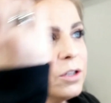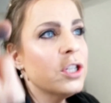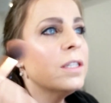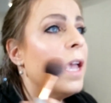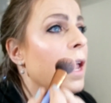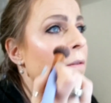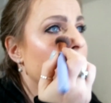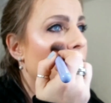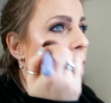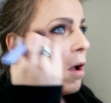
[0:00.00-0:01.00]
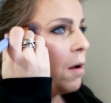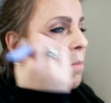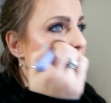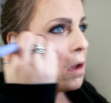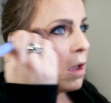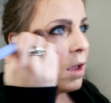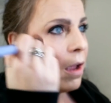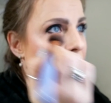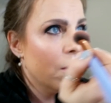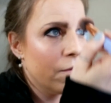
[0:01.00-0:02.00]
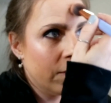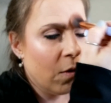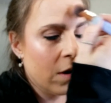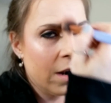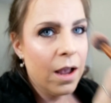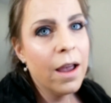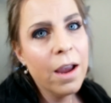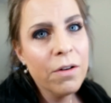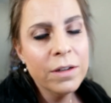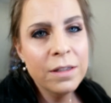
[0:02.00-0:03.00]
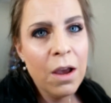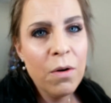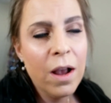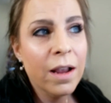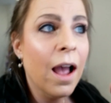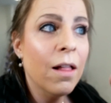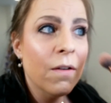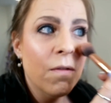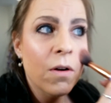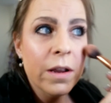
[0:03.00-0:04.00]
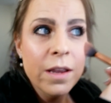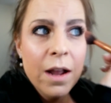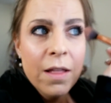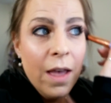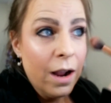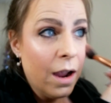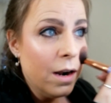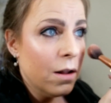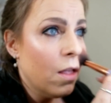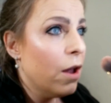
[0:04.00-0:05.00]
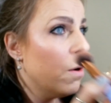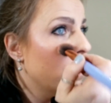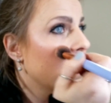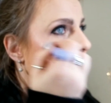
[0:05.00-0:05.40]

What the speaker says: Just came from Florida, Arizona, California, that kind of glow.